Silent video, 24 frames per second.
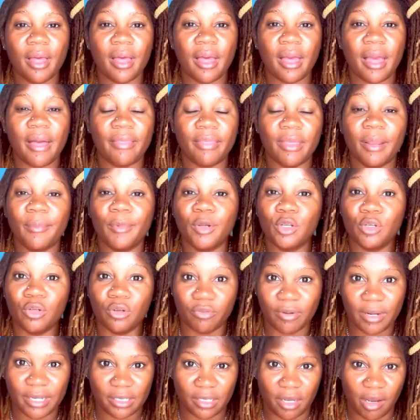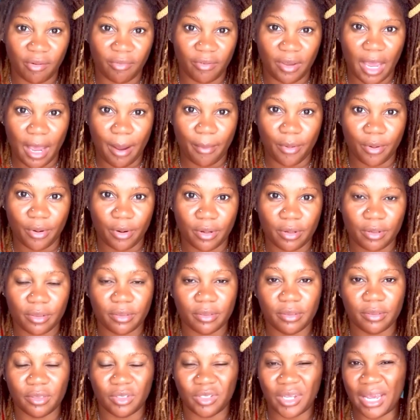and then I'm gonna do the rest off camera
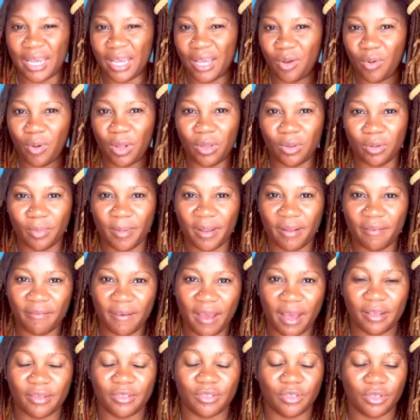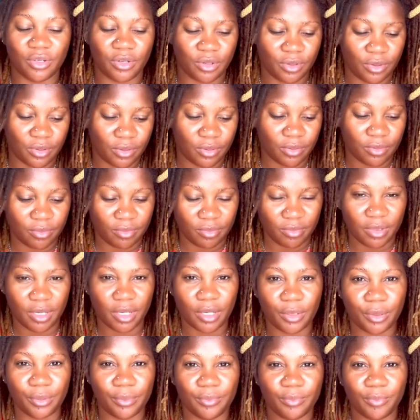so I can go a little bit faster. You
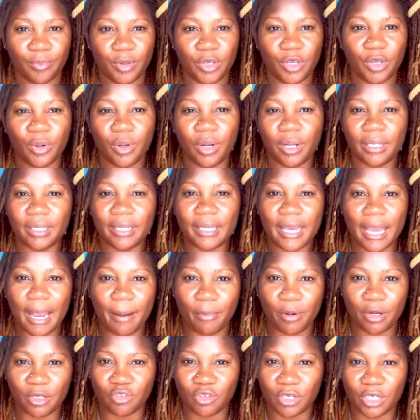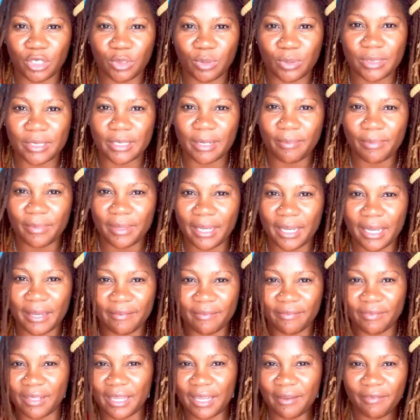know, when you're on camera trying to do something,
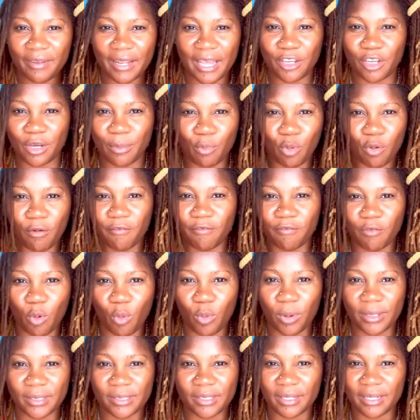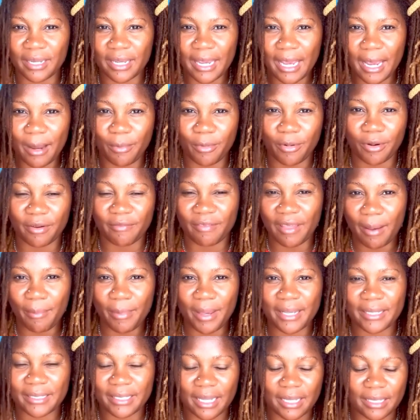it's like you're more focused on the camera, if that
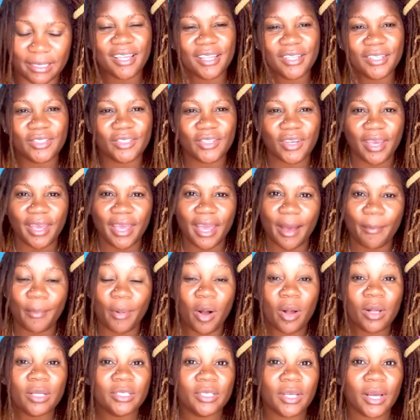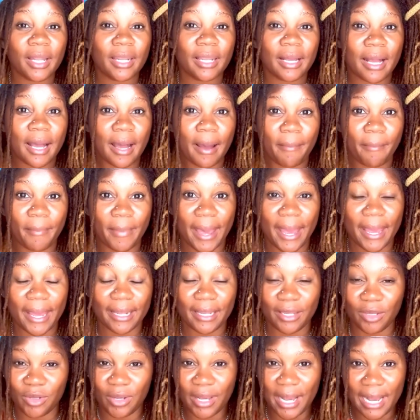makes sense. So yeah, I'm also gonna come back and
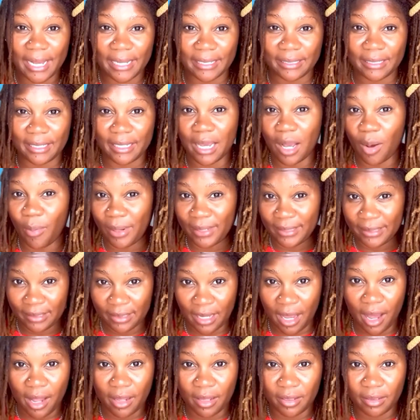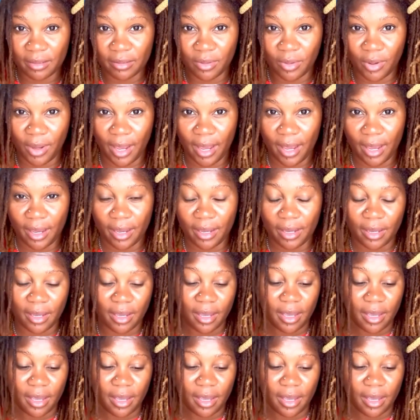let you guys see how I style it. Okay,